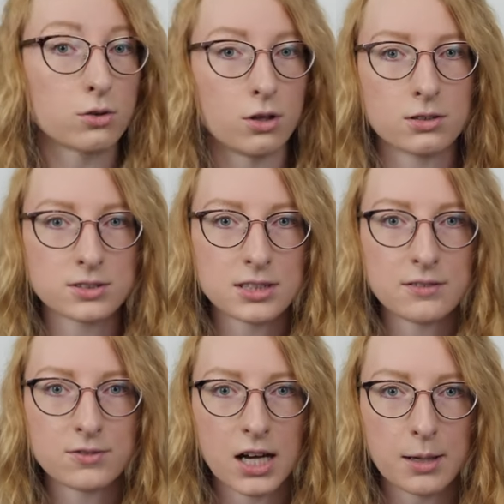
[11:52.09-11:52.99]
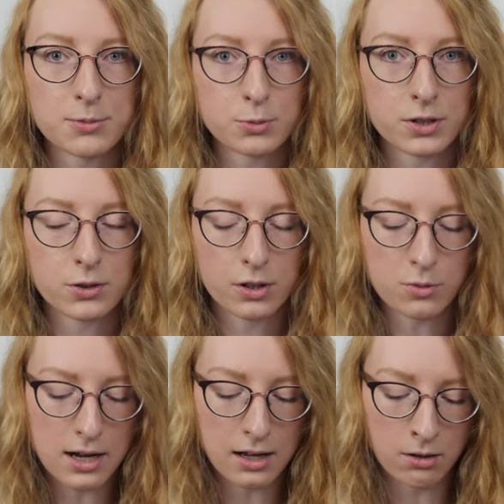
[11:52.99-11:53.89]
Long sleeve tops were doing
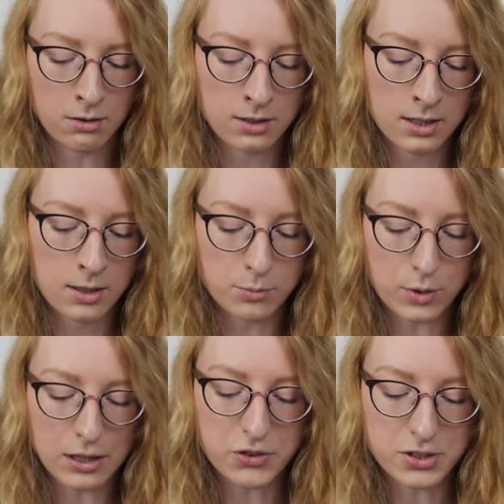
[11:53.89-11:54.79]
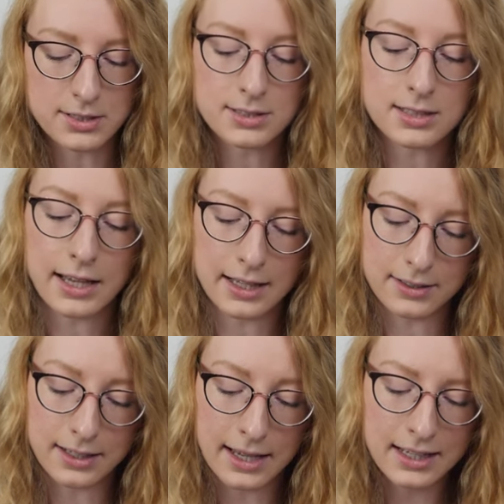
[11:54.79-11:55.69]
well, blouses
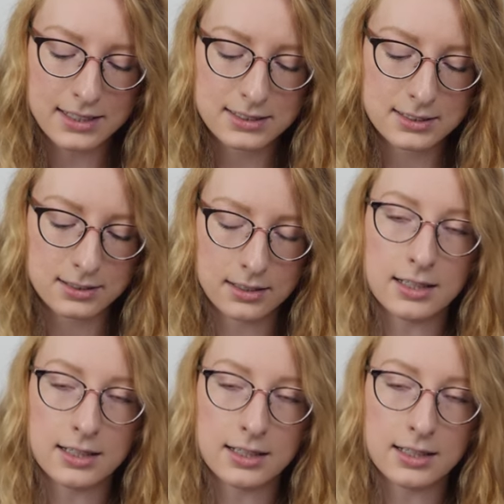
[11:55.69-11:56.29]
and tanks.